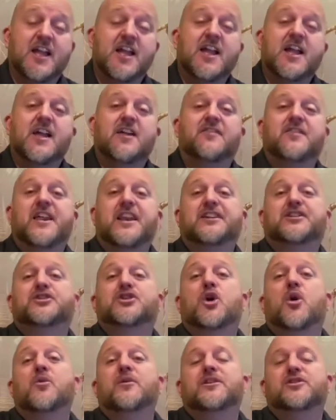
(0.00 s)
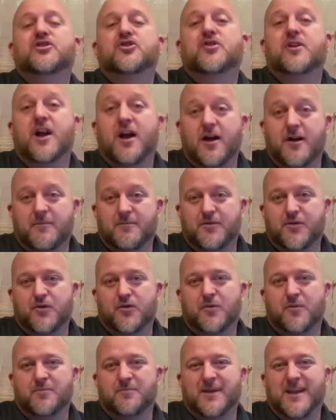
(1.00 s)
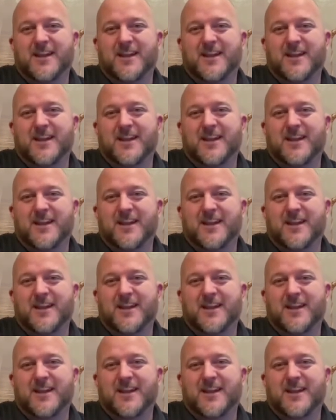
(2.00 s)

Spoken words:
that is going to come through being